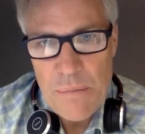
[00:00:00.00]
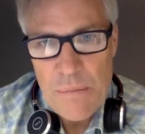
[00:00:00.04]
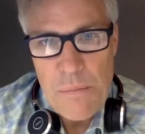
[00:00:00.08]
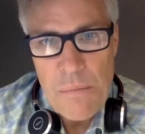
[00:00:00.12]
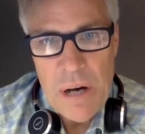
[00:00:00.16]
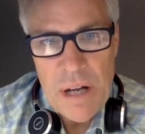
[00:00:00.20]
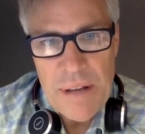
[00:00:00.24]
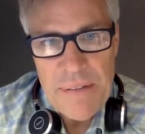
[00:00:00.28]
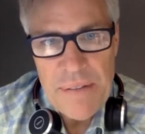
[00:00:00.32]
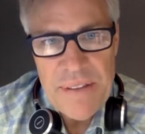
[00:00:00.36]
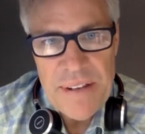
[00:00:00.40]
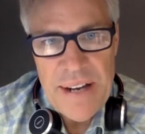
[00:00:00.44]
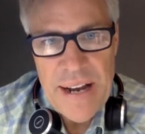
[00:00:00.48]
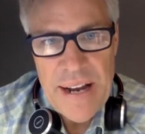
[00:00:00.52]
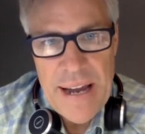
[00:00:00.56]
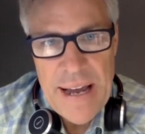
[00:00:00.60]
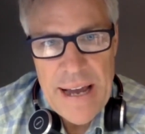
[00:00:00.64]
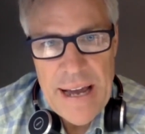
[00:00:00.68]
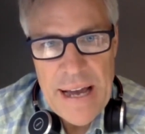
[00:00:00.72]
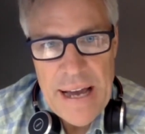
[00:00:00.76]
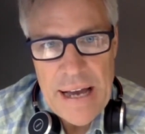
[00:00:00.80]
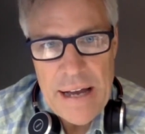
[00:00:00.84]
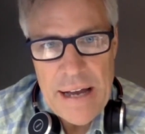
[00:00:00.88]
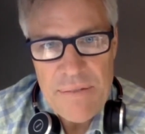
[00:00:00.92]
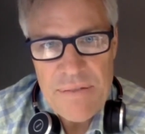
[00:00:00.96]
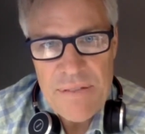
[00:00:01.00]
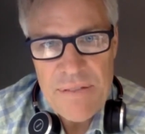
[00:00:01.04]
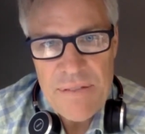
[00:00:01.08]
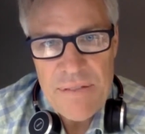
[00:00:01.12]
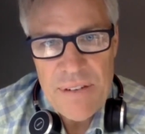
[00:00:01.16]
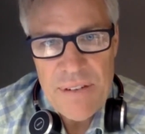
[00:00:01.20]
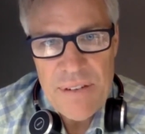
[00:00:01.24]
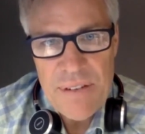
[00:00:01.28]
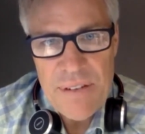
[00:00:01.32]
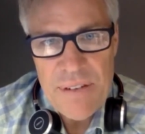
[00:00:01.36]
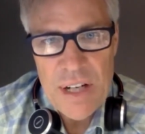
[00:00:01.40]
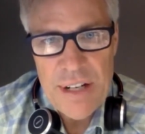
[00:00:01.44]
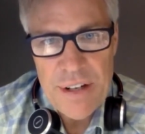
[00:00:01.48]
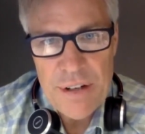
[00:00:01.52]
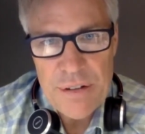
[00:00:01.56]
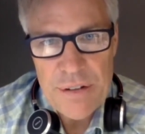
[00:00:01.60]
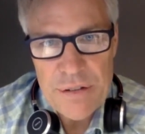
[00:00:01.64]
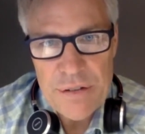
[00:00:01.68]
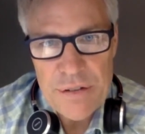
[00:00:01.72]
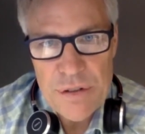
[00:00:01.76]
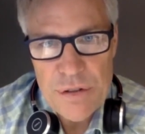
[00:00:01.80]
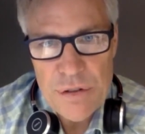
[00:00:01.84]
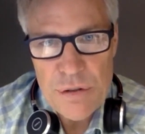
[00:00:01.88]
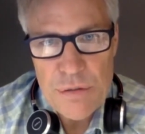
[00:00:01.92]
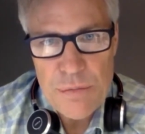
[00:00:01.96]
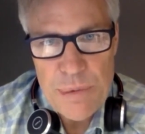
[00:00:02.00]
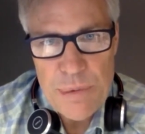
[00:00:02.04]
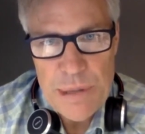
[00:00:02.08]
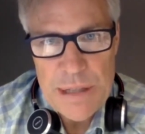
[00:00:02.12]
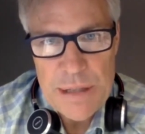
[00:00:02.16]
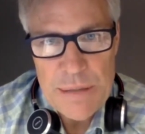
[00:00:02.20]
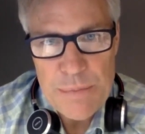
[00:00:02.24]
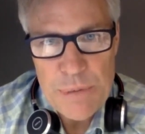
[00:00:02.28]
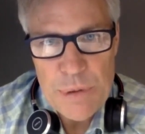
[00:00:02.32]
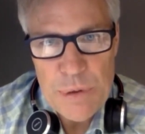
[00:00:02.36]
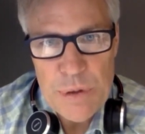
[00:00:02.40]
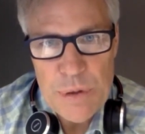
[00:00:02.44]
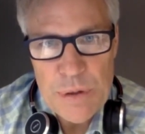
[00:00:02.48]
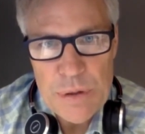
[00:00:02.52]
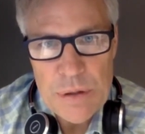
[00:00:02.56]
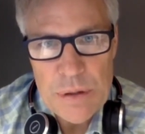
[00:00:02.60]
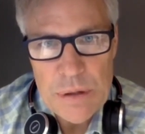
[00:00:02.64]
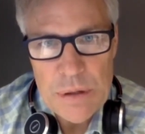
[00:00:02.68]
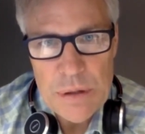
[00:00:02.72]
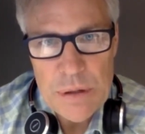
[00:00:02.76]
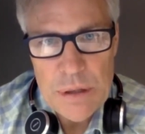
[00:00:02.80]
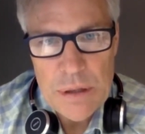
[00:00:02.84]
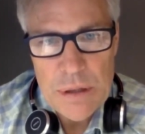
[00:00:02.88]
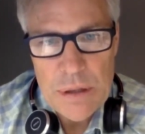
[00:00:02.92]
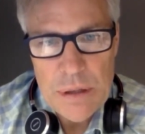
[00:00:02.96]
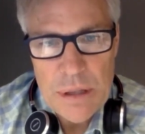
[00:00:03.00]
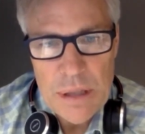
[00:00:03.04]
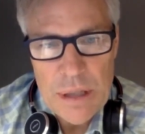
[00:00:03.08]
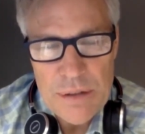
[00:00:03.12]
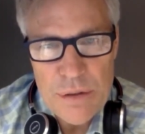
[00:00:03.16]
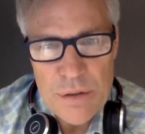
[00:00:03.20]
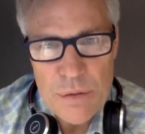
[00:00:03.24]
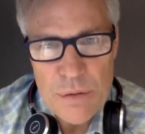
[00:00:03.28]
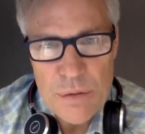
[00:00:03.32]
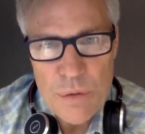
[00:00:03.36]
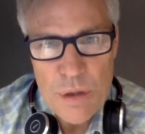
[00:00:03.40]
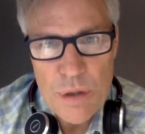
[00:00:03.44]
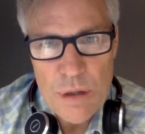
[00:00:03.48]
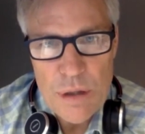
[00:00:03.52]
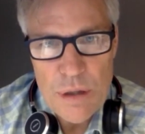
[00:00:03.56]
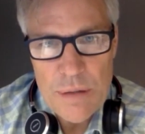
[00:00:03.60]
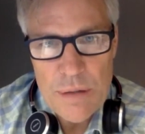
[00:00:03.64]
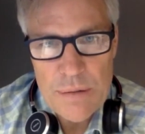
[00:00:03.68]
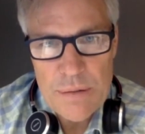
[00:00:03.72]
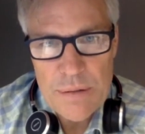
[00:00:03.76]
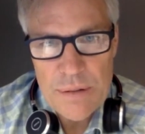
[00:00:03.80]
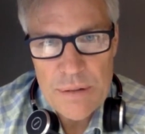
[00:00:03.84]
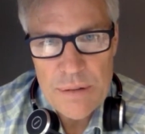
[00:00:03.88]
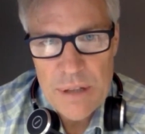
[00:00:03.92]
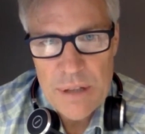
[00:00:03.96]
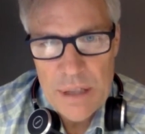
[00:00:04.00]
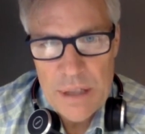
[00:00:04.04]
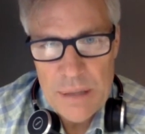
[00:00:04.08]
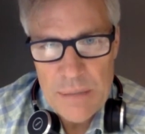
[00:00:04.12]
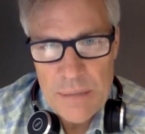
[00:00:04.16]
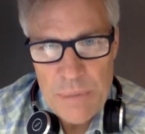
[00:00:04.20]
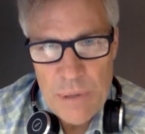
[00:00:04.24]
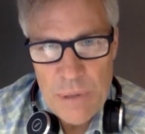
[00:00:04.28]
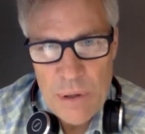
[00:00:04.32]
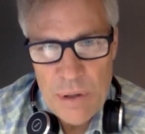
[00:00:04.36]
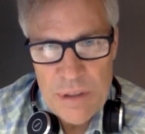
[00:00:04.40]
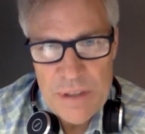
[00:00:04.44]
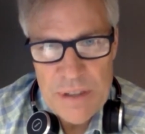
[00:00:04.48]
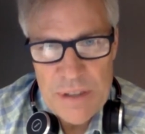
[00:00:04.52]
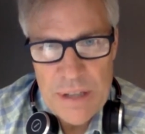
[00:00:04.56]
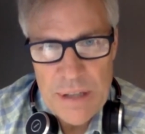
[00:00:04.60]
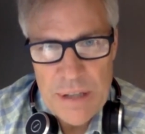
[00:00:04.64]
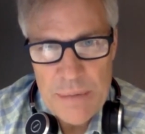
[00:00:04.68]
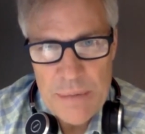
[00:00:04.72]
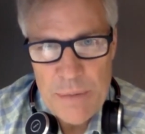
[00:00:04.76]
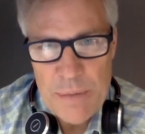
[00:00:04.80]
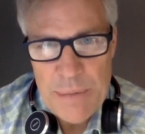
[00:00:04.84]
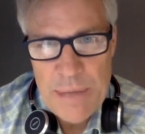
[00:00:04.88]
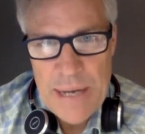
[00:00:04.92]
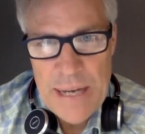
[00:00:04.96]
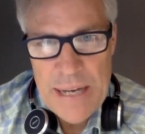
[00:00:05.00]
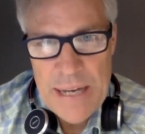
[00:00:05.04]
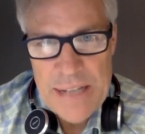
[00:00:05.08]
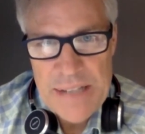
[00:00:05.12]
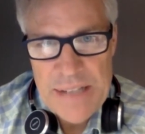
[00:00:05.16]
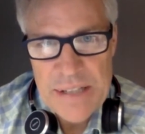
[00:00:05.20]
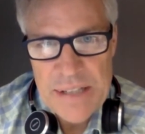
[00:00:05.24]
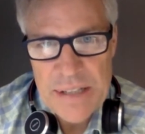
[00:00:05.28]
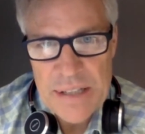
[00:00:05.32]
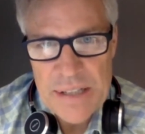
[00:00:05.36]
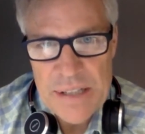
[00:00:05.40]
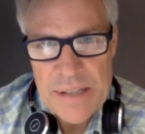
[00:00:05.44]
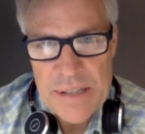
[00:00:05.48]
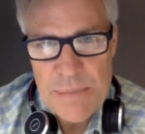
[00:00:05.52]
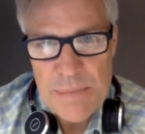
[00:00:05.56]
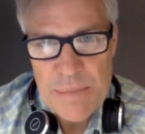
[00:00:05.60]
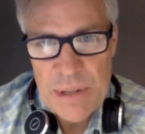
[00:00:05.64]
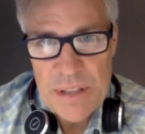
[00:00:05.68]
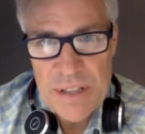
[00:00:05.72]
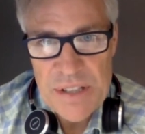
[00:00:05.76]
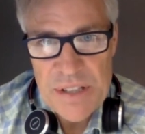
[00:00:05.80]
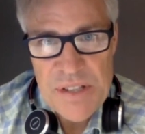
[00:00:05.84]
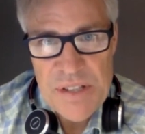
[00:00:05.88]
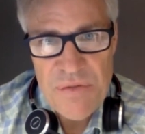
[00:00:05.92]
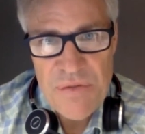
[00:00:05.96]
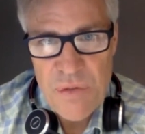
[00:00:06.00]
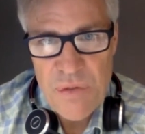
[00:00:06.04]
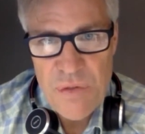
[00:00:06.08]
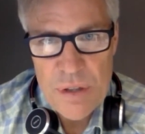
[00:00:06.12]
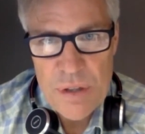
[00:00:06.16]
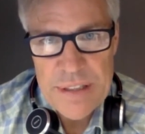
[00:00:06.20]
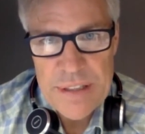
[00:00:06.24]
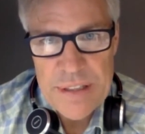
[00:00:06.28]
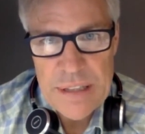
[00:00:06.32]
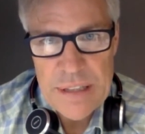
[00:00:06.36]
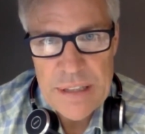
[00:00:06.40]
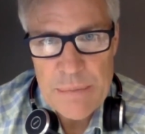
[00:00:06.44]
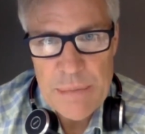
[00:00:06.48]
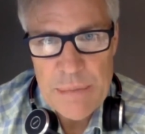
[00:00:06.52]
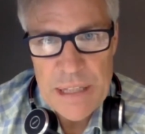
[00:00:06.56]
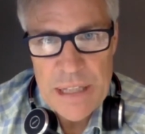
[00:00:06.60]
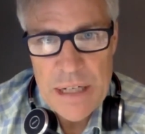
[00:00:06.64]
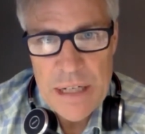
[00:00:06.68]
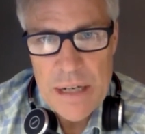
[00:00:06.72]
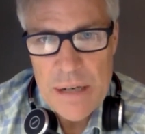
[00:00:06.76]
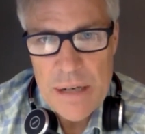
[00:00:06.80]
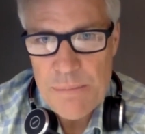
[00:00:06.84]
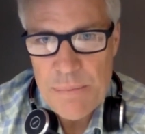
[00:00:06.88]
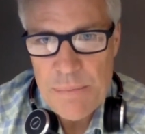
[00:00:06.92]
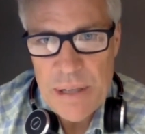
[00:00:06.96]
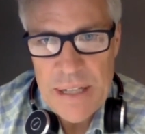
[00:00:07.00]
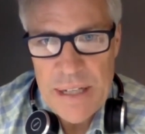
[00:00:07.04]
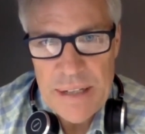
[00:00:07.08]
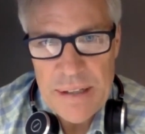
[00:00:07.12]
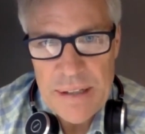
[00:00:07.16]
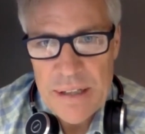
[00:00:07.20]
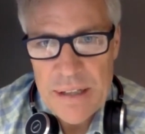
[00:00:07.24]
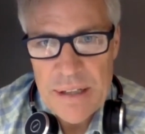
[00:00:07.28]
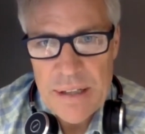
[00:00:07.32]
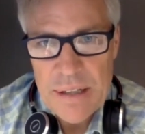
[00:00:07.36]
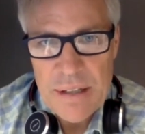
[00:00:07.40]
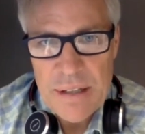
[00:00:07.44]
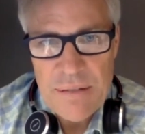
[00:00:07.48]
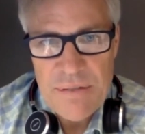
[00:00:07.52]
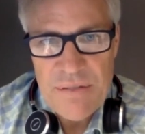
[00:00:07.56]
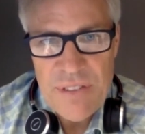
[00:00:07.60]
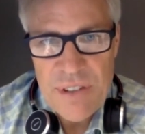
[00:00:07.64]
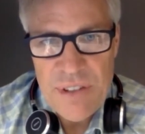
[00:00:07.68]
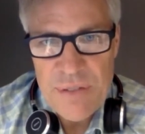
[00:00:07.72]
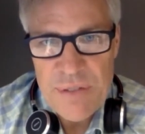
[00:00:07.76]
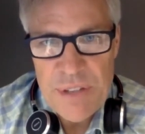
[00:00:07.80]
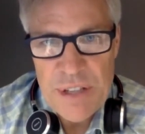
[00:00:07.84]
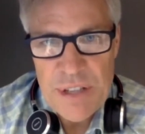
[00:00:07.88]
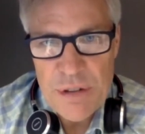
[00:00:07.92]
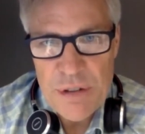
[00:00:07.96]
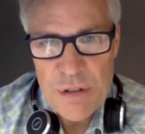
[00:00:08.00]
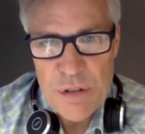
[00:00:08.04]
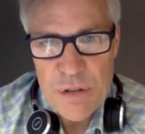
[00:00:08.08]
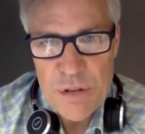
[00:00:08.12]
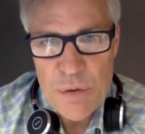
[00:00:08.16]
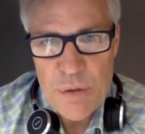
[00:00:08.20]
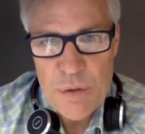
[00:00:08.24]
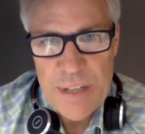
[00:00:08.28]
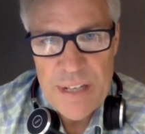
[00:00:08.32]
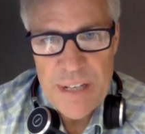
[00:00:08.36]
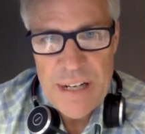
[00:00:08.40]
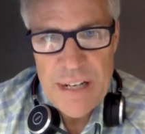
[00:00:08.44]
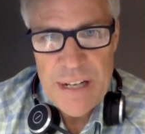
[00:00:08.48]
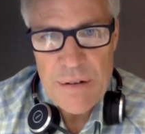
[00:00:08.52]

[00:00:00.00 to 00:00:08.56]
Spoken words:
month and a half, I've hired 2 people to work in part-time capacities, but it's freeing me up by 15 or 20